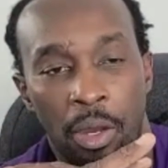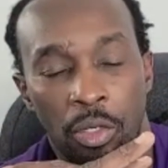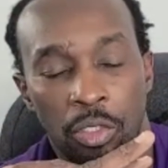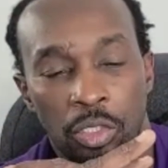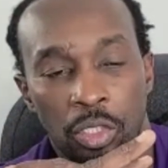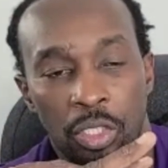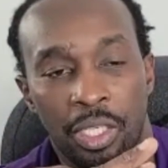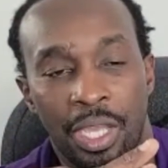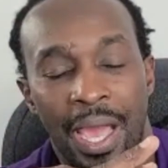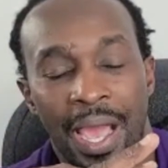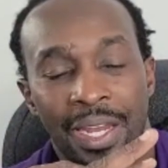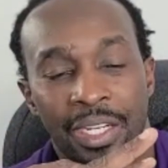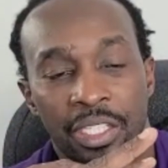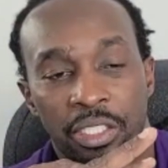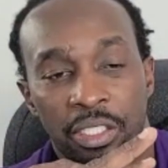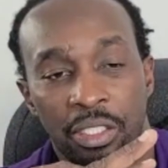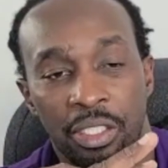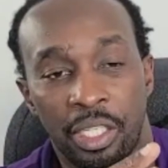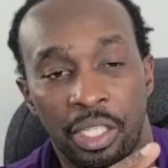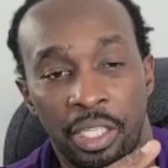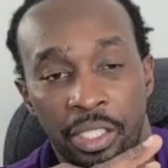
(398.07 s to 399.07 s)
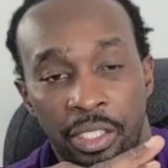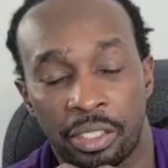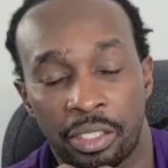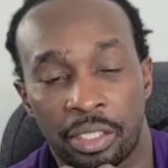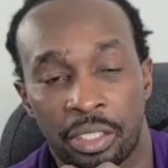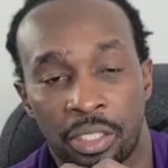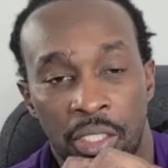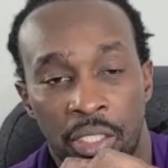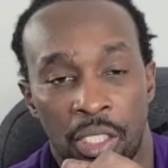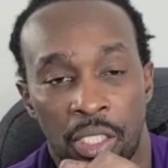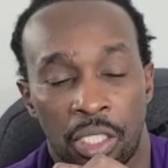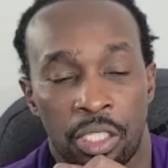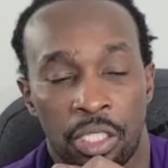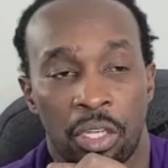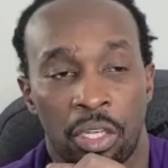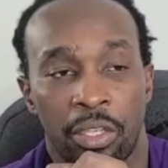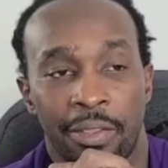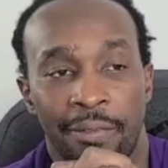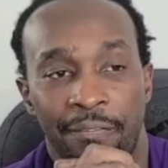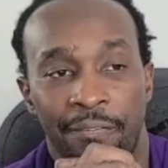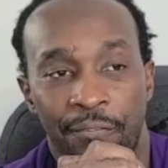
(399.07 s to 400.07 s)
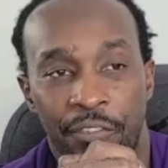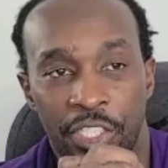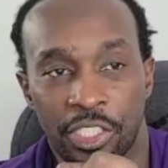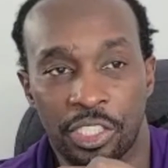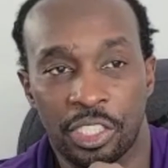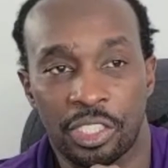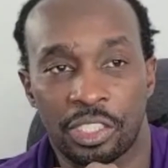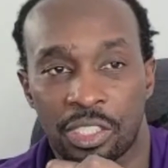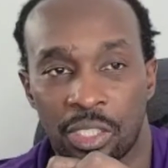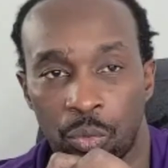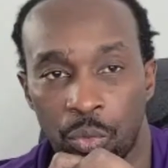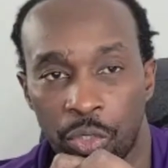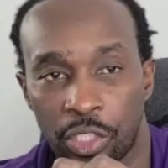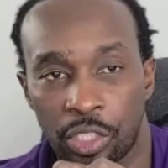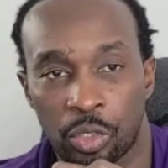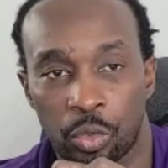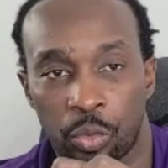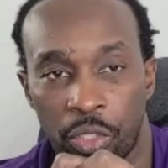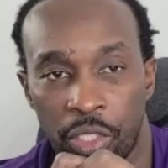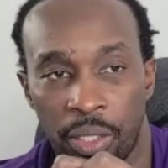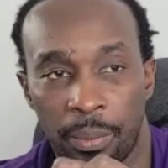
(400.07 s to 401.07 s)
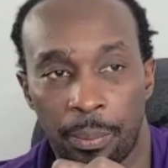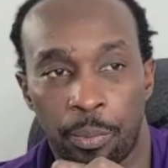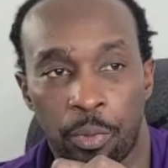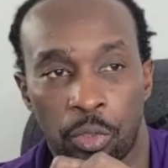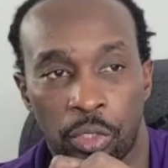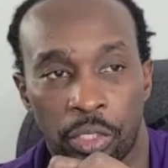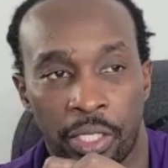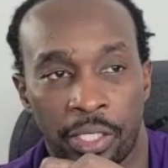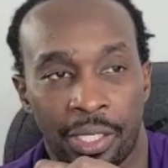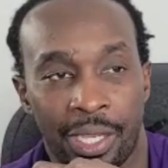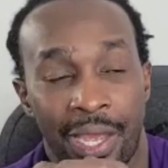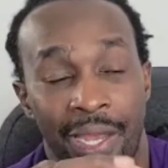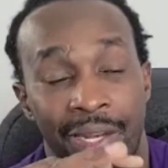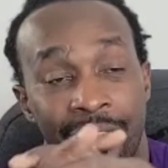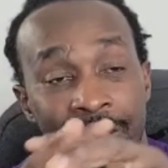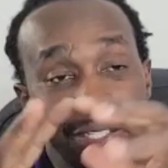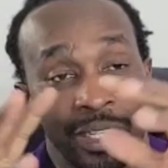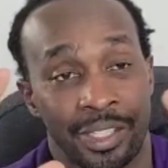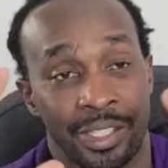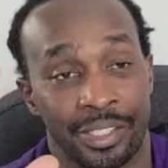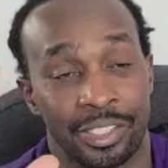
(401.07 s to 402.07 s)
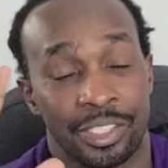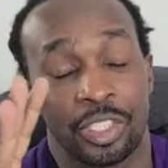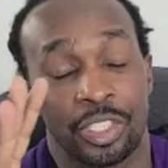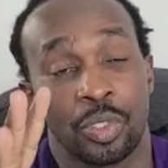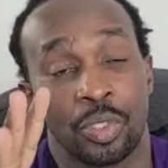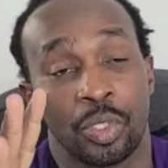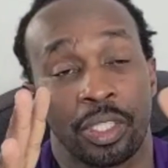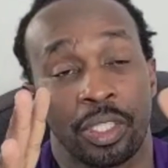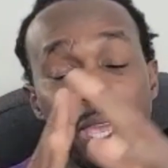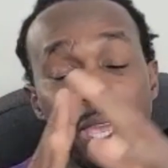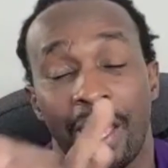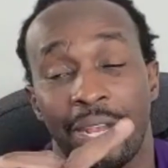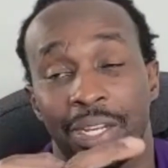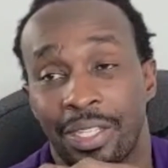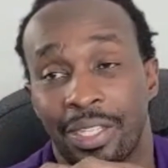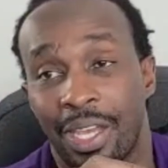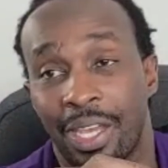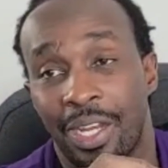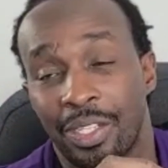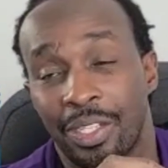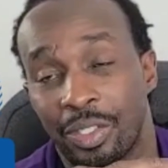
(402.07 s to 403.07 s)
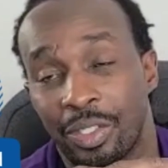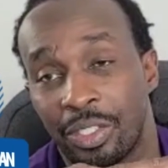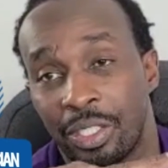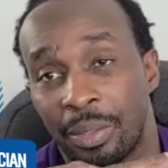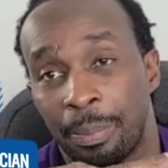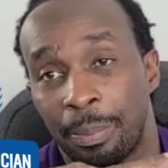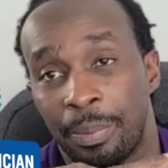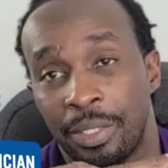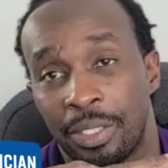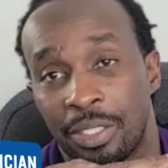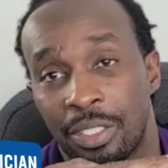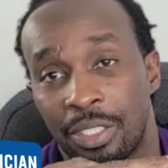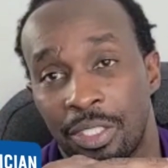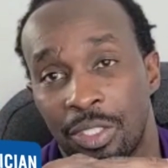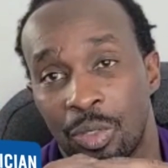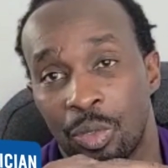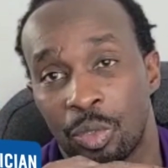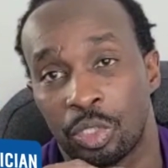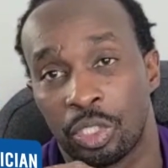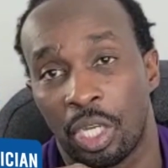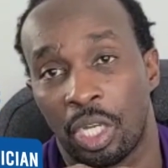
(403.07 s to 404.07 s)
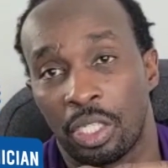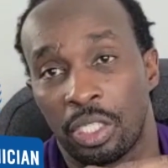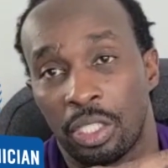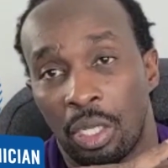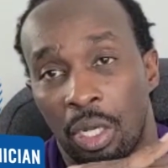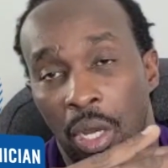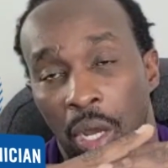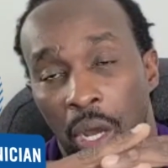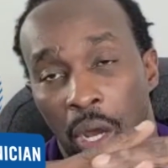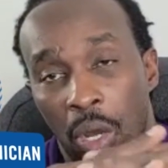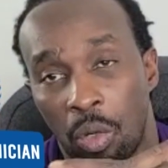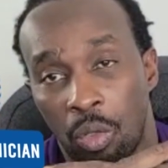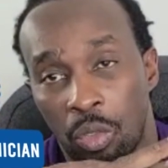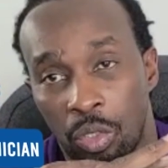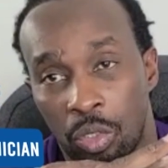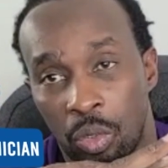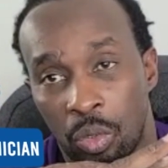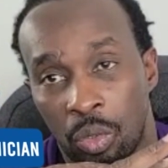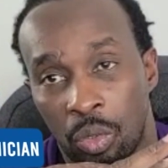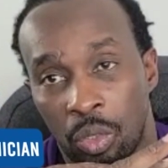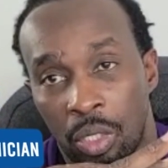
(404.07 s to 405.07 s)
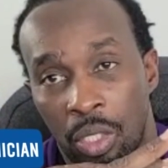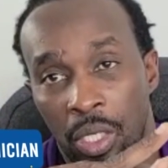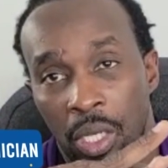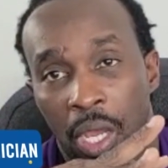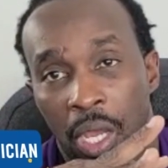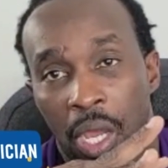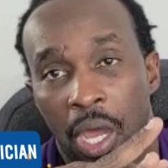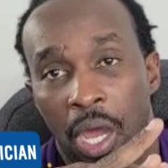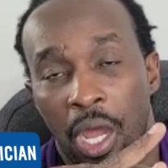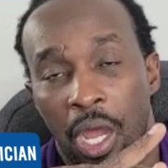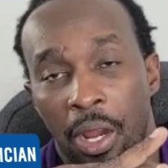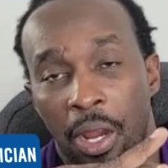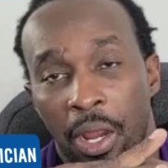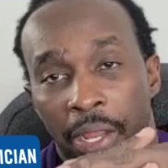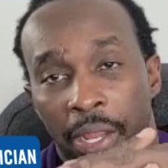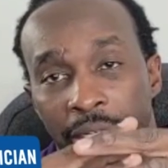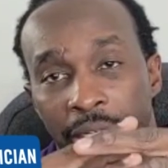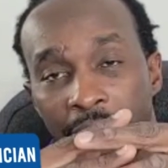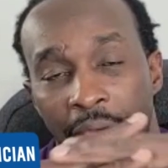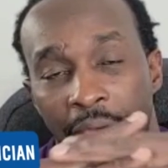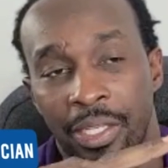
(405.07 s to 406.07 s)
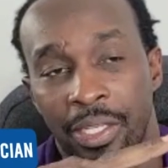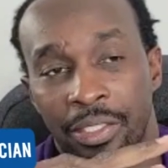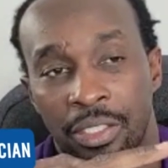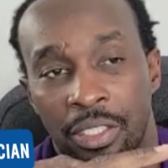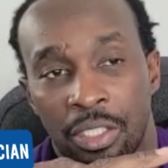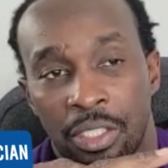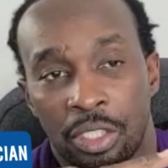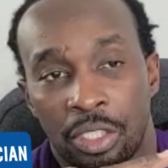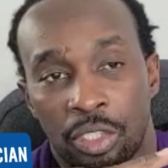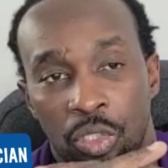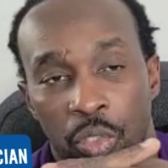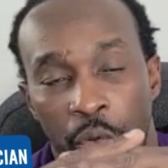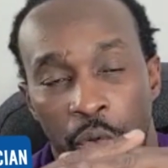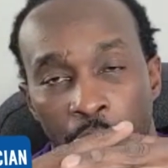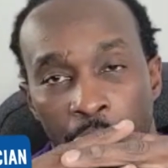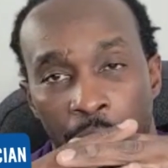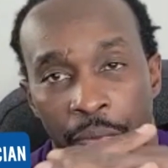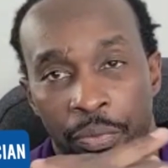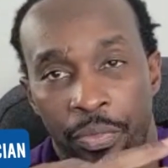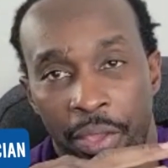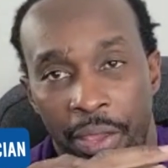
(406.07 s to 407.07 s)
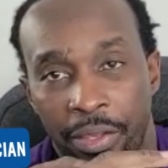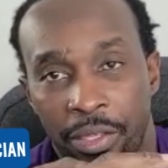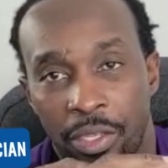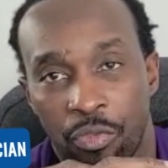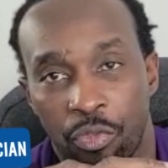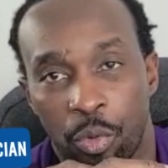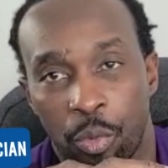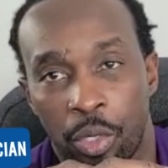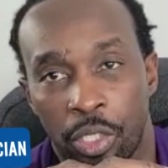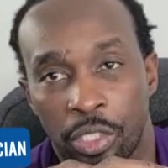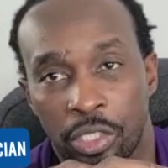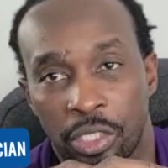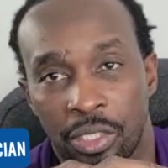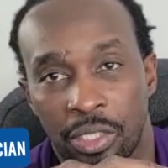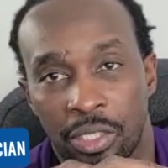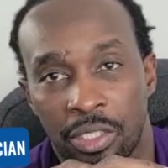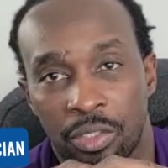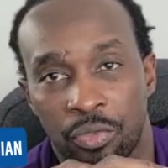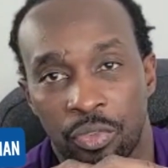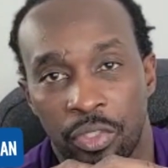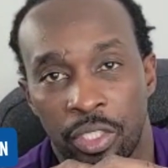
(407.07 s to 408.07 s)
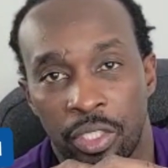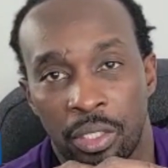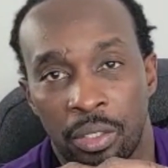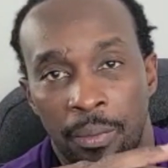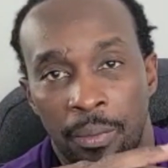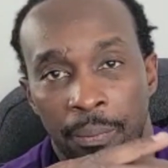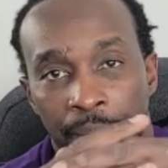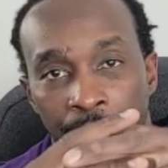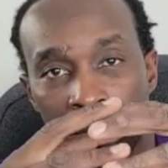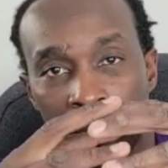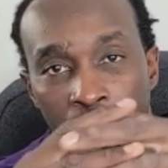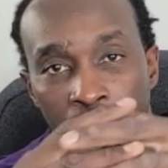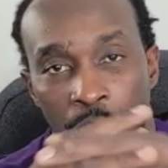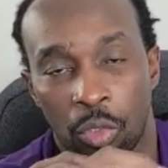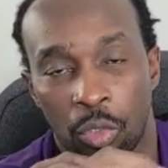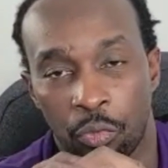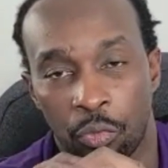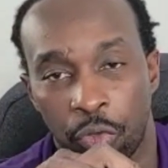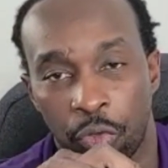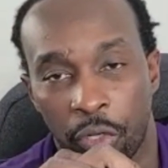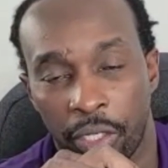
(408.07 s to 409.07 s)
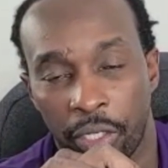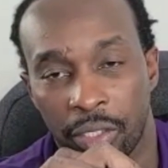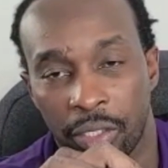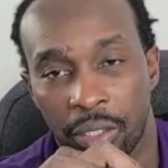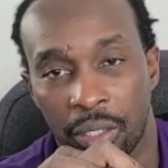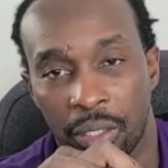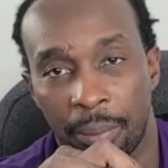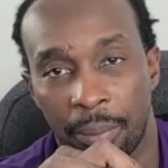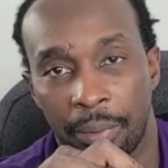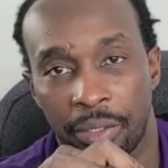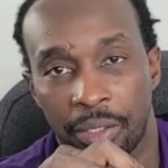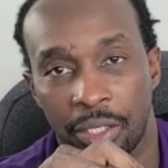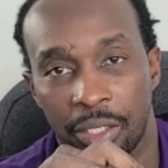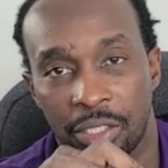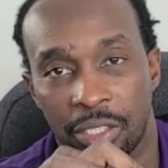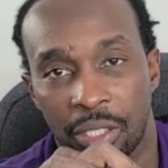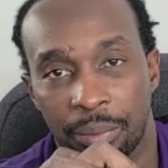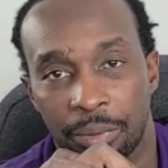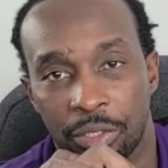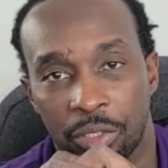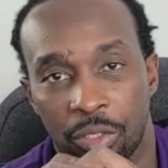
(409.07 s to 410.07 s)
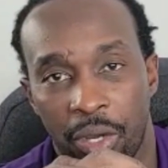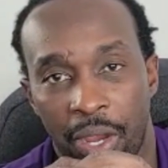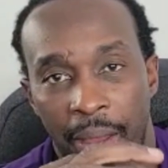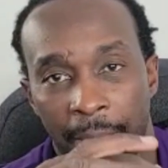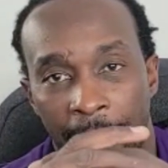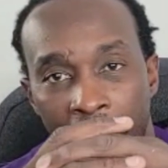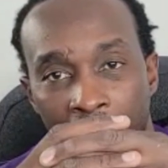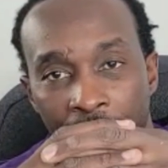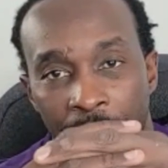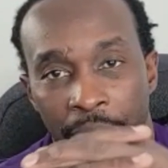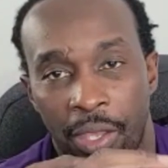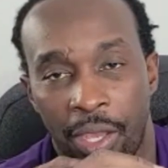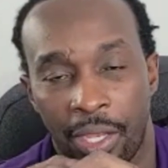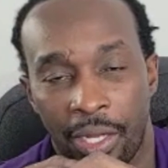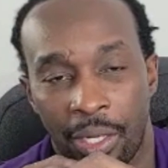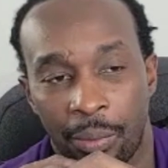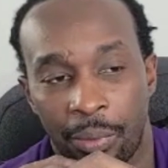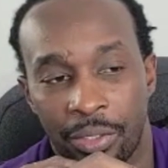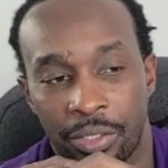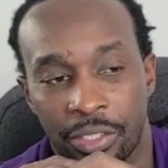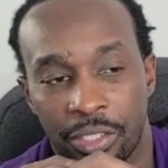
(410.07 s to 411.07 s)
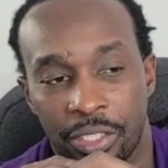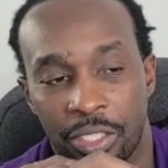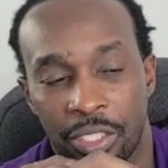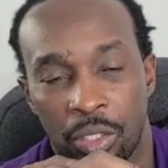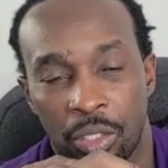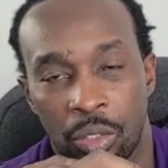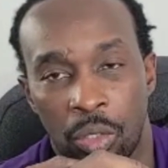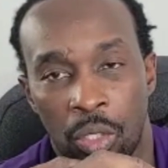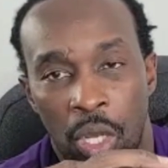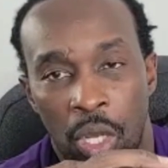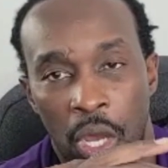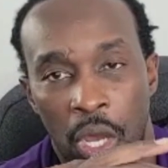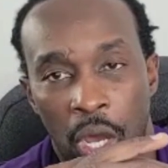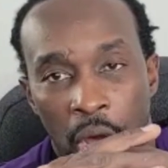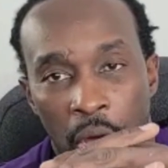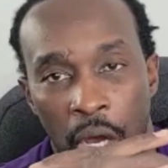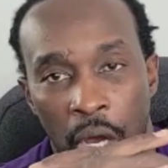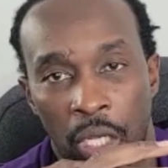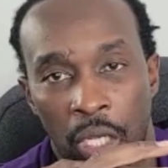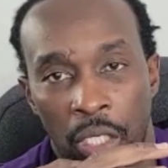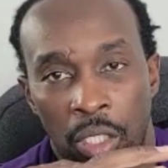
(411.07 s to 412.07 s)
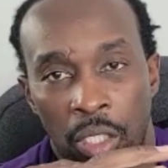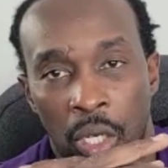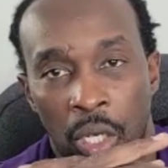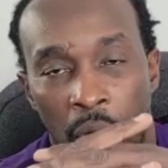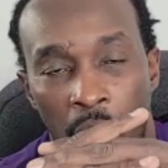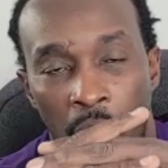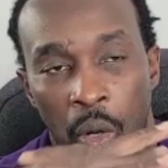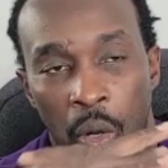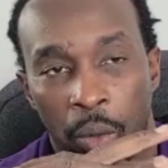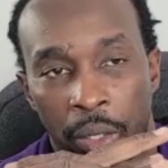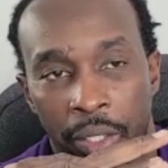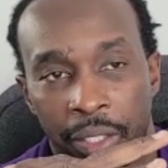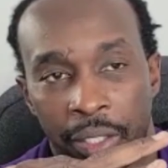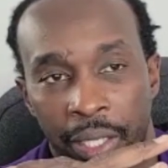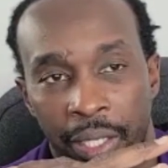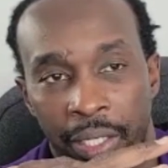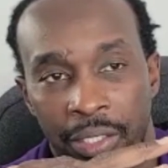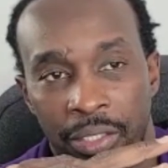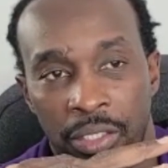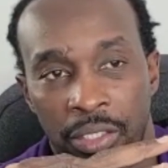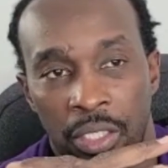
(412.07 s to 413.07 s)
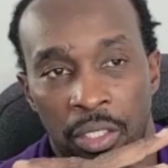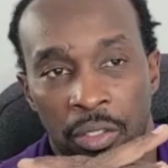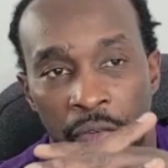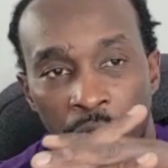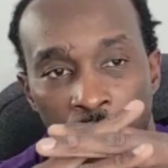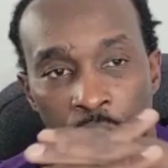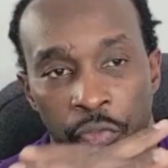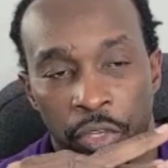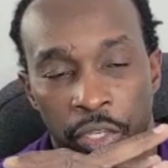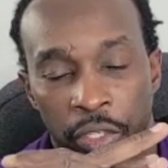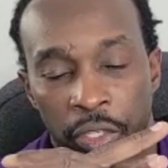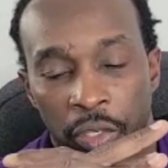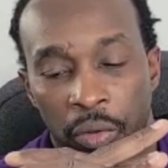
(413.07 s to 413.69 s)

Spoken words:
calculate your efficiency, which is really important. And yes, you can calculate BTUs on your auto. All right guys, so thank you for watching this video. Don't forget to comment and subscribe, and I will see you on our next video.